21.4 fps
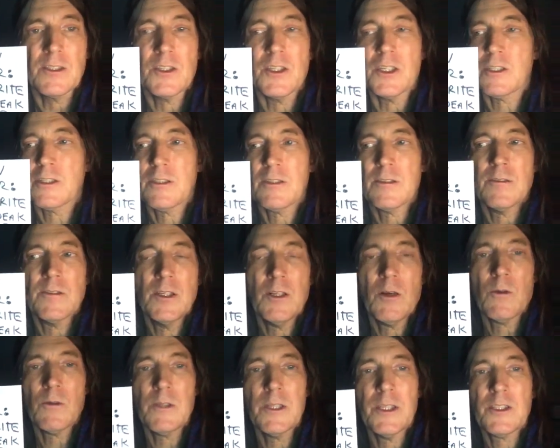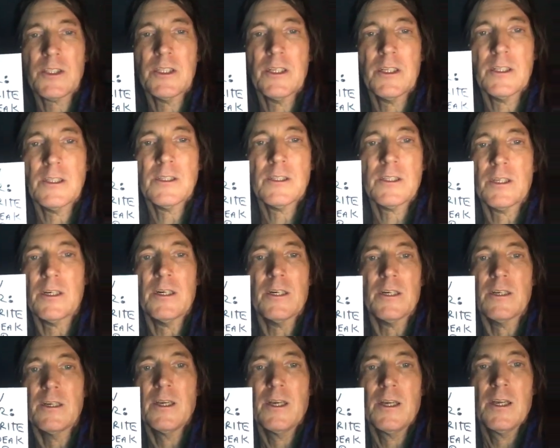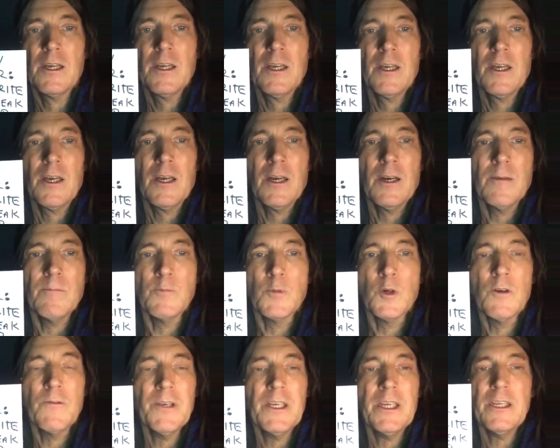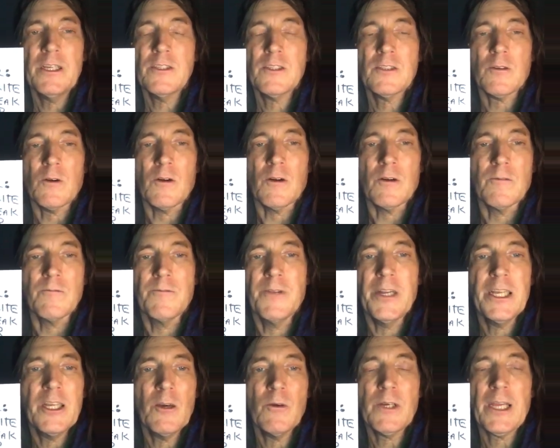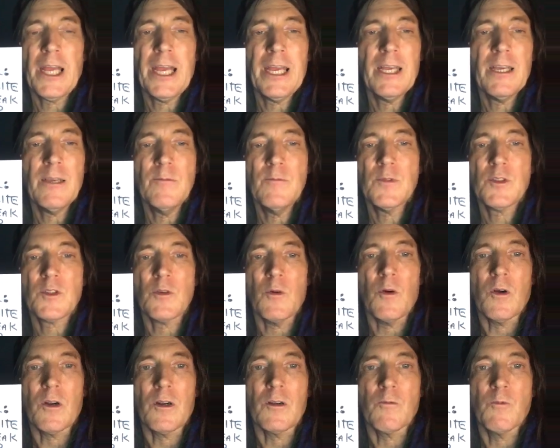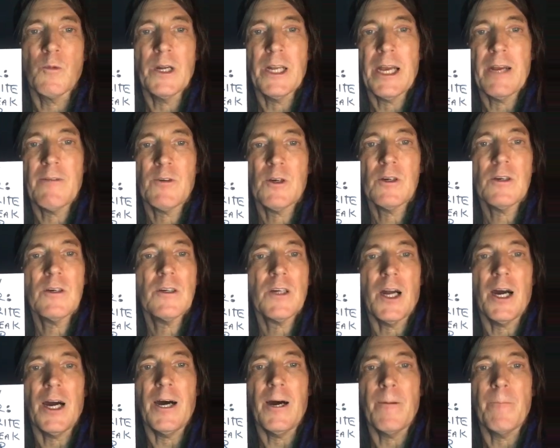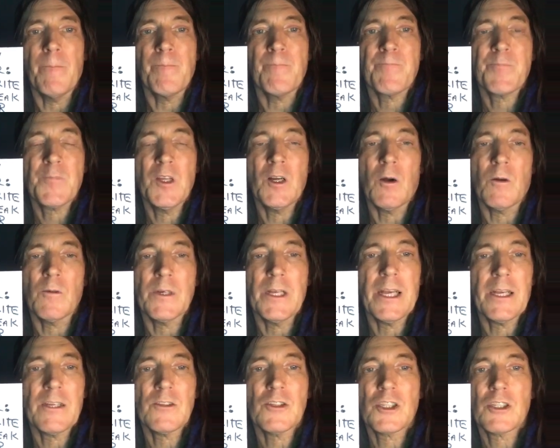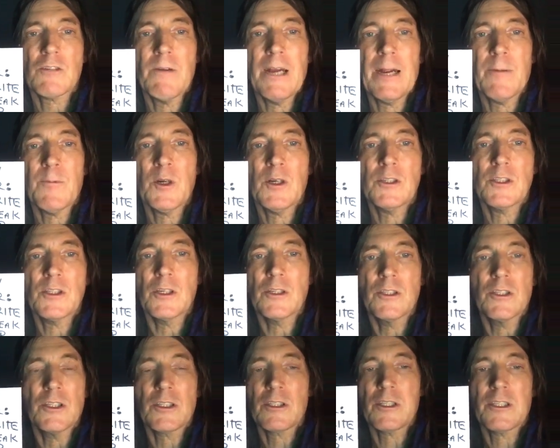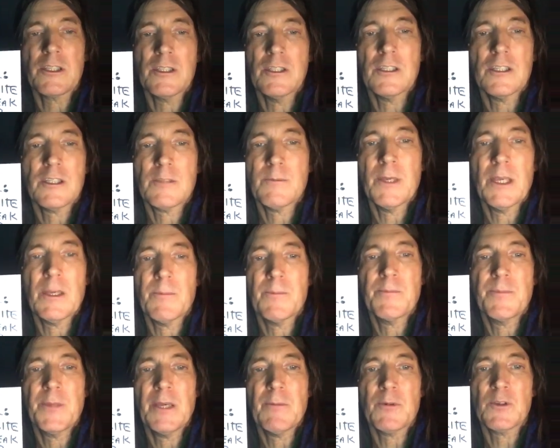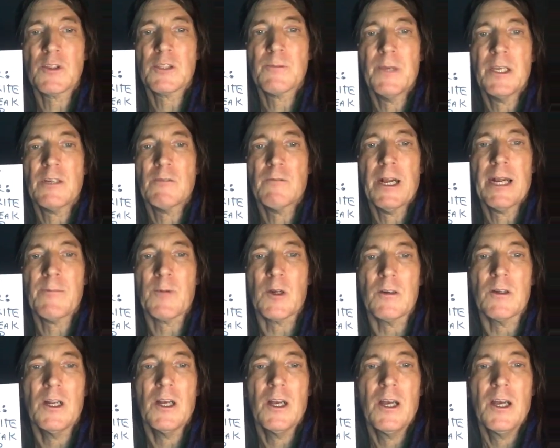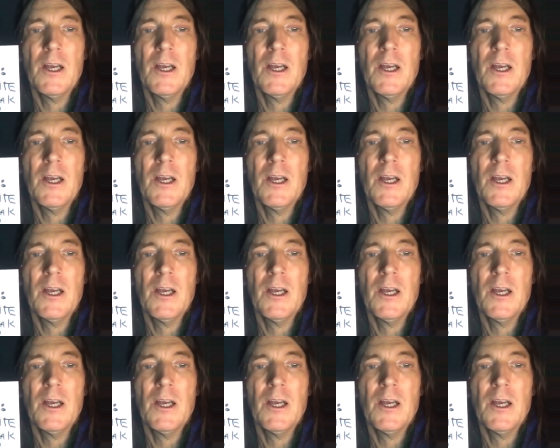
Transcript: Just listen to movies or video games or whatever. English grammar. You just listen to people speak grammar.